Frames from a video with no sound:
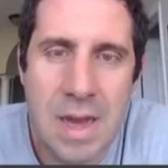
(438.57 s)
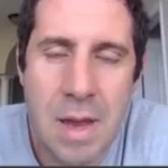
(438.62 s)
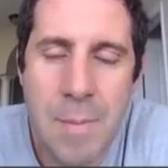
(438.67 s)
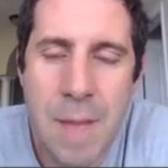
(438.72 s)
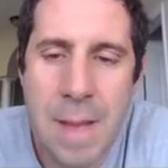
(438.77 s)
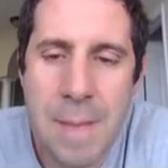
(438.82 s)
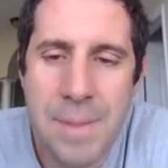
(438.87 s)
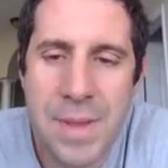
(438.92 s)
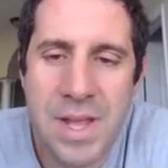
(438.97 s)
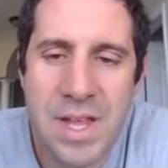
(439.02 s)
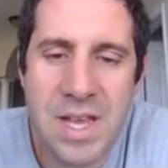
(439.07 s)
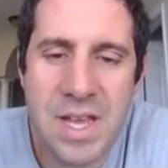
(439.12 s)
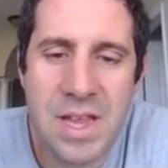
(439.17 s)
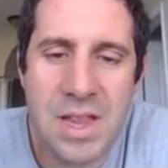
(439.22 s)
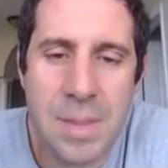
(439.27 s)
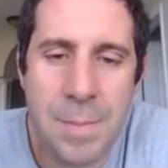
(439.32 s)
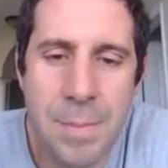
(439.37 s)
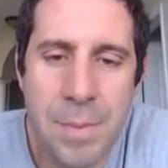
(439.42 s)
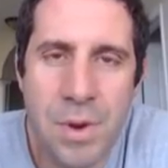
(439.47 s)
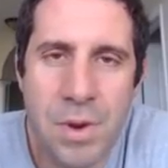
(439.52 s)
Now, in my
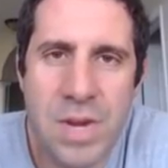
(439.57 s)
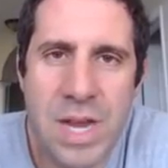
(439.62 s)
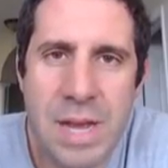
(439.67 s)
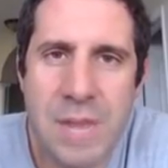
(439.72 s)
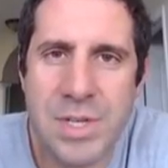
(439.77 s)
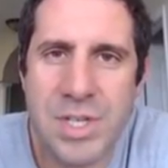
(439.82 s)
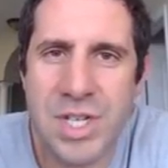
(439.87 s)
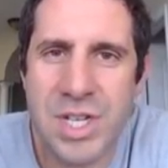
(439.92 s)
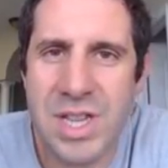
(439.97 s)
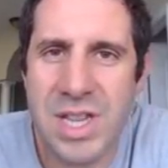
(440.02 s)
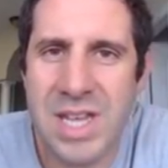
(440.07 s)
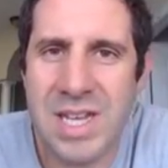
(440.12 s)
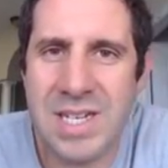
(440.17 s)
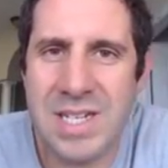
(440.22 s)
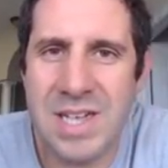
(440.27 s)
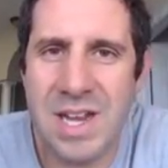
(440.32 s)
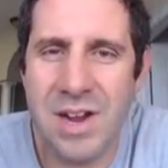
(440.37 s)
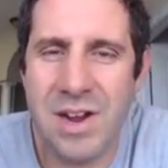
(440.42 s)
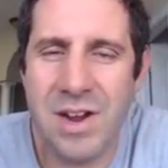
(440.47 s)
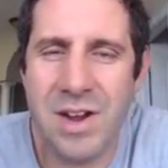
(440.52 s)
opinion, the burn damage in the
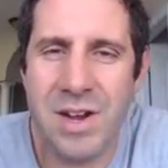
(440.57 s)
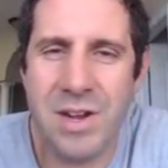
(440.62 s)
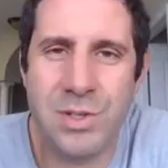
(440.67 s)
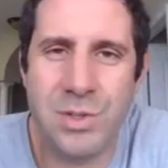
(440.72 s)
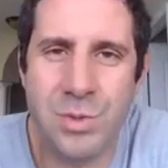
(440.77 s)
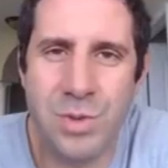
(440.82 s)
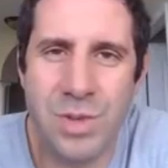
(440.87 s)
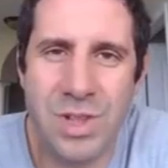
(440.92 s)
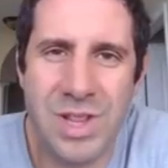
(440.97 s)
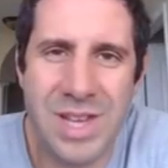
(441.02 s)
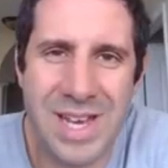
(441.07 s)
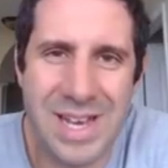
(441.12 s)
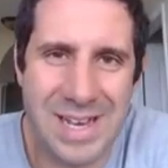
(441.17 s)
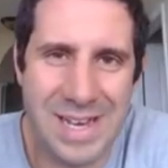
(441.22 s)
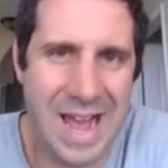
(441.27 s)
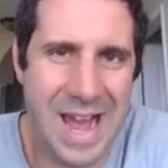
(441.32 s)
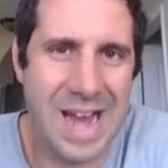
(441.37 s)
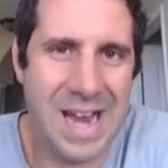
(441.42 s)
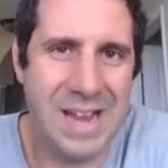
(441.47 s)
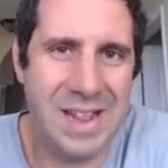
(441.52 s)
interior is really
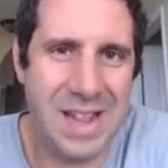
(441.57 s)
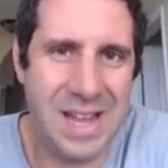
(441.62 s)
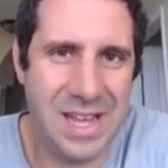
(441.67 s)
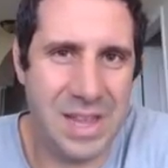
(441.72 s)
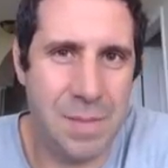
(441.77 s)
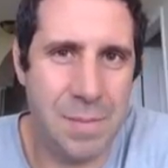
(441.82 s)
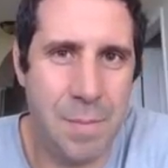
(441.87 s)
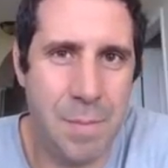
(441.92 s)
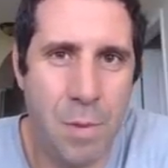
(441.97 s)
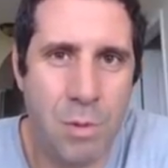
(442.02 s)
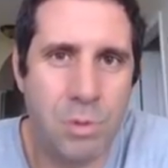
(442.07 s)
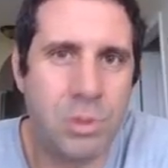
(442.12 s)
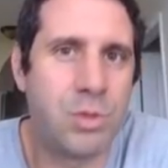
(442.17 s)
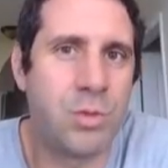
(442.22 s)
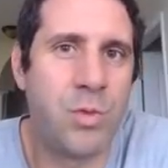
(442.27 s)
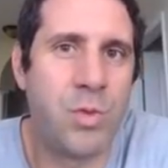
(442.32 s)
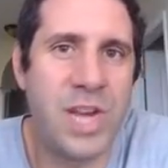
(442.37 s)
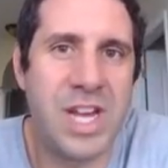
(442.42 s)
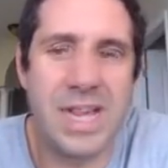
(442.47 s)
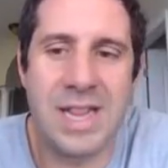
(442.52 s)
kind of like the
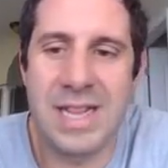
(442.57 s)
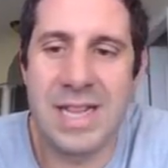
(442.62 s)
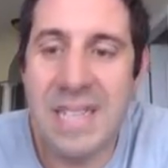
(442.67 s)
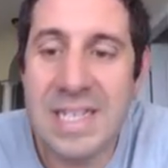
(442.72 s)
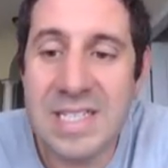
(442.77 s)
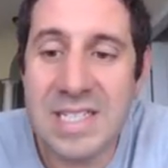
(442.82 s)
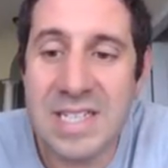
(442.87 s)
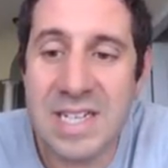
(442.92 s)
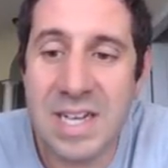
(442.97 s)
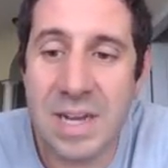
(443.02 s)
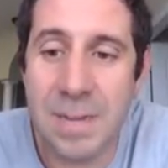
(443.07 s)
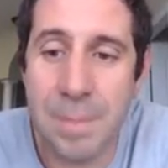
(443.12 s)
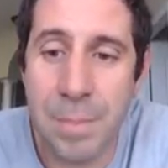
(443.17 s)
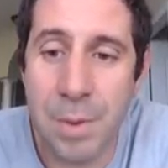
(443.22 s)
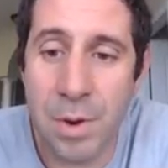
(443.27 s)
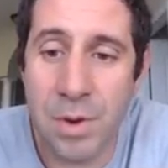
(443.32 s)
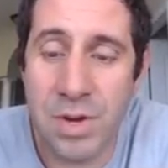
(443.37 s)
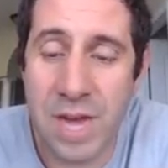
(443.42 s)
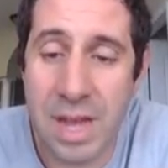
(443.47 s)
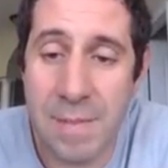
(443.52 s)
most realistic
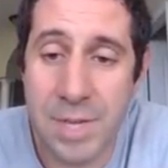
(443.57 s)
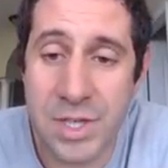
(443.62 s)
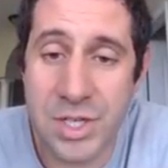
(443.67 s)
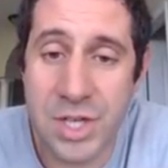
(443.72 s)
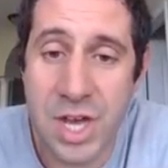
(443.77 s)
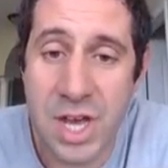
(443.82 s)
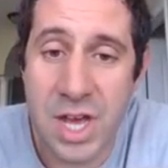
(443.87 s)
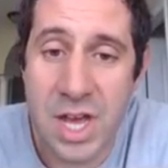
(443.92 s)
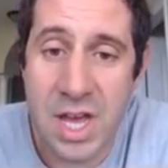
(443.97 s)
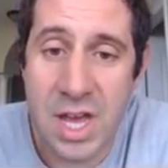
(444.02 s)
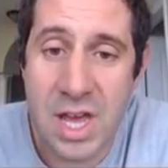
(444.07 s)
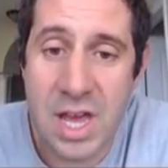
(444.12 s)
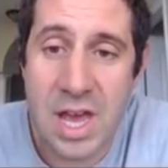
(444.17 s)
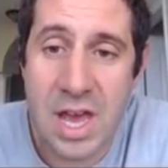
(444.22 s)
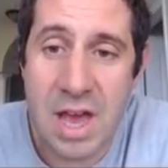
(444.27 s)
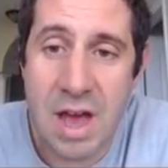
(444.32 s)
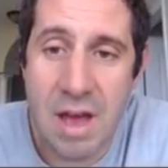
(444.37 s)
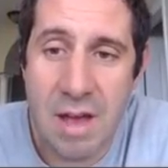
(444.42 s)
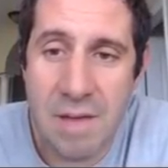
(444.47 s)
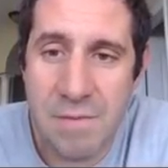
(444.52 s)
burn damage
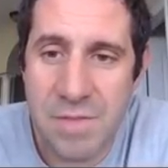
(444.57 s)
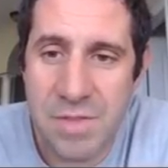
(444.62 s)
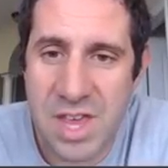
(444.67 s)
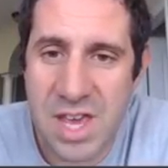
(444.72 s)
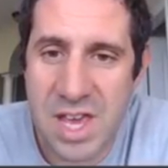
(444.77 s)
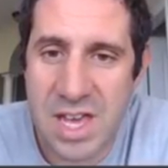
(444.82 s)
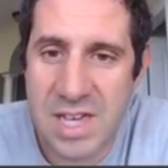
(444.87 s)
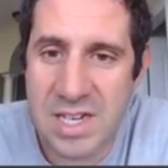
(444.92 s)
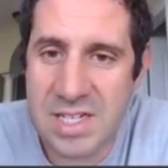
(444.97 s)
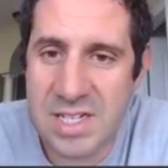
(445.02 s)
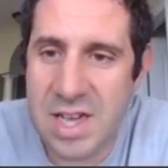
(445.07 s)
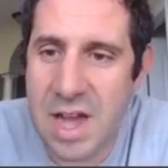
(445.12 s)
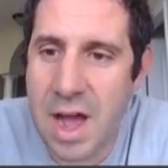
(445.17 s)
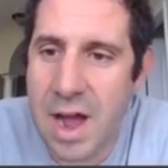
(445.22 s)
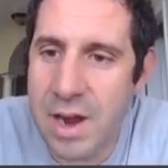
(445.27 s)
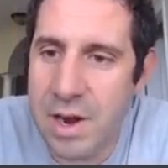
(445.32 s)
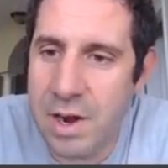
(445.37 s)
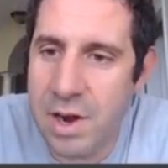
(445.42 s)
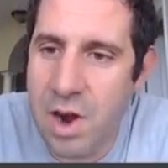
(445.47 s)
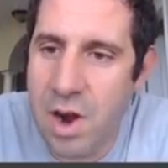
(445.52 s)
of the
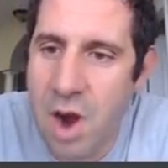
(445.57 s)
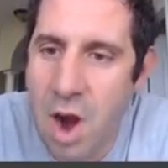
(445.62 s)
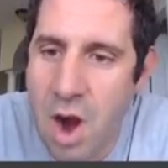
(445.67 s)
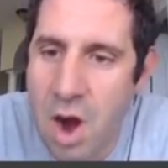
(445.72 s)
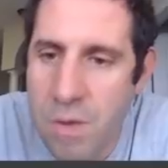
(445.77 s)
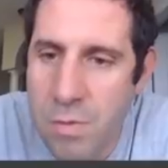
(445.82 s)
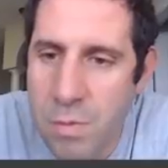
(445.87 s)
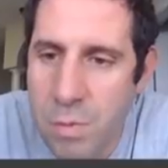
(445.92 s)
entire car.